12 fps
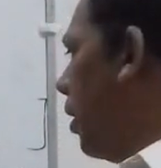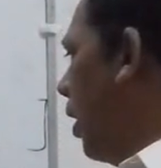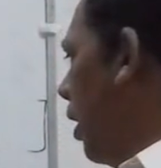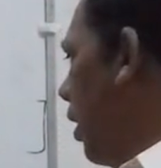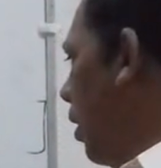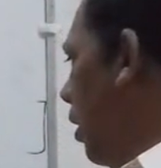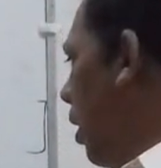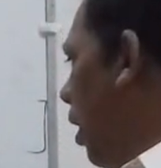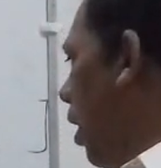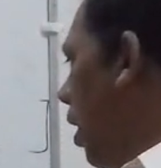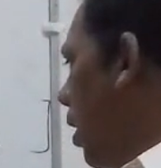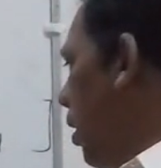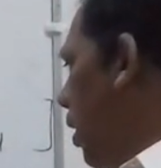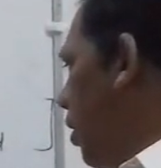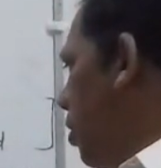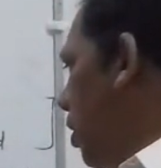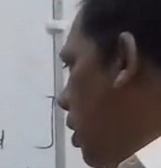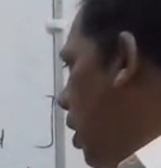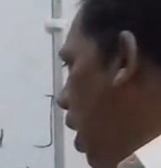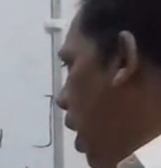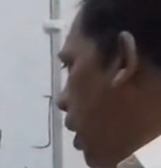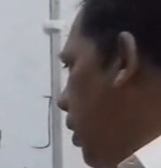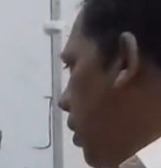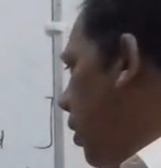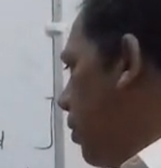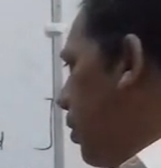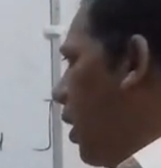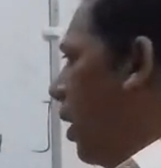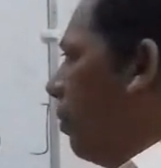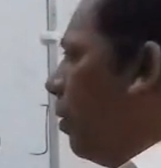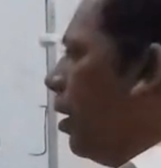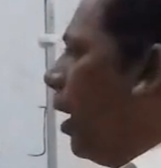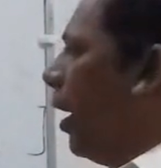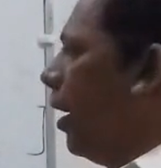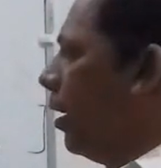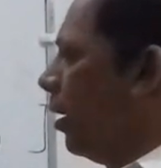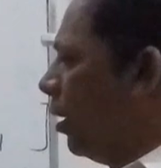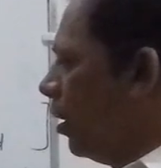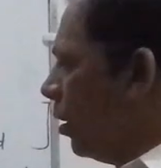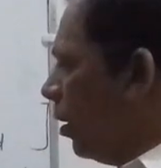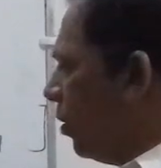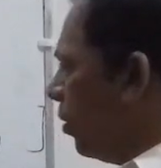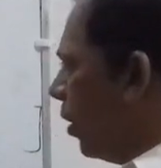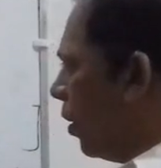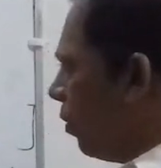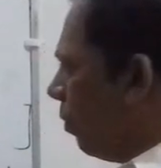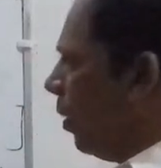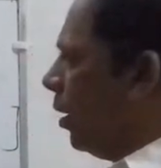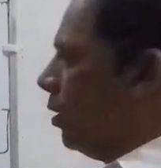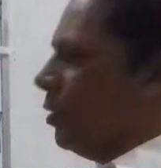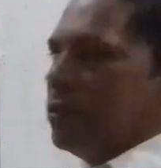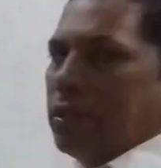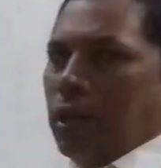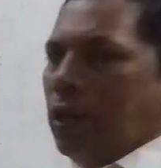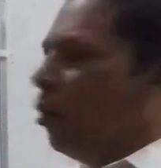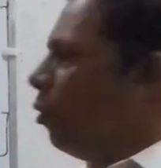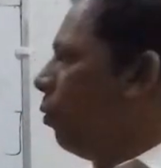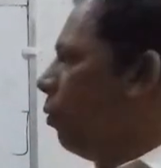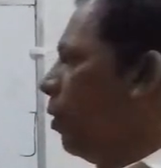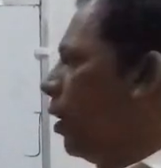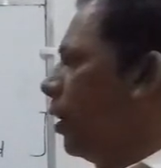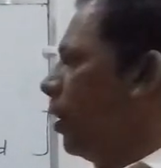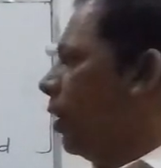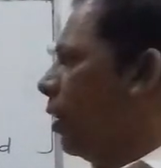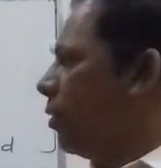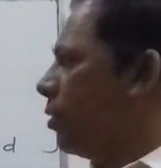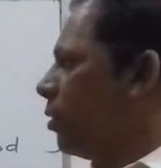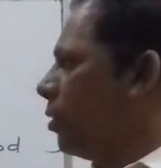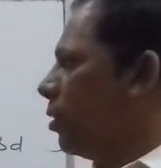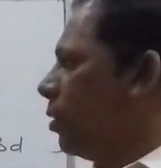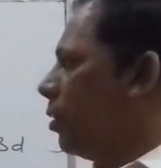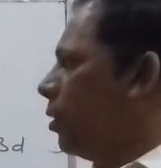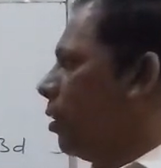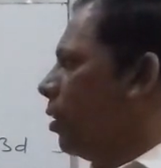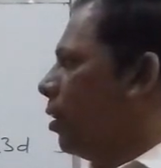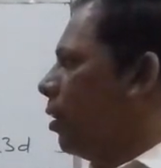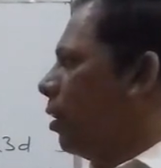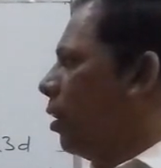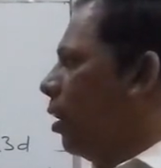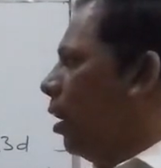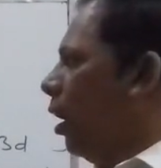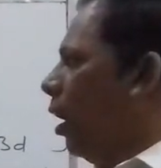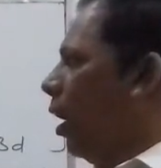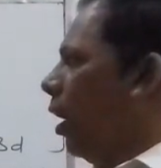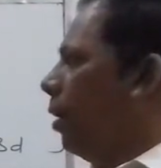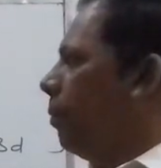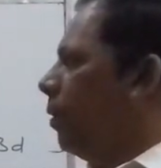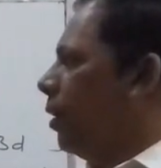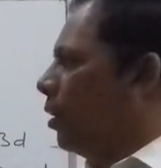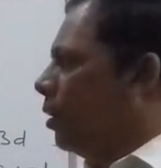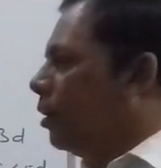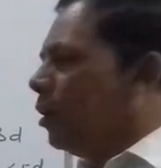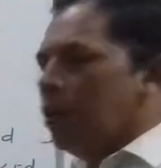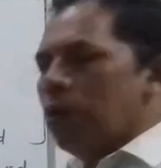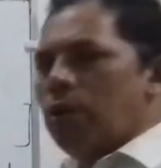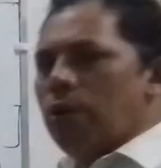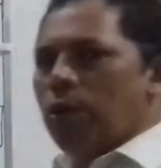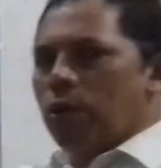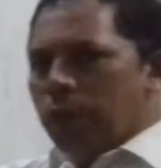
then reach in highest level, and in this sequence 1s having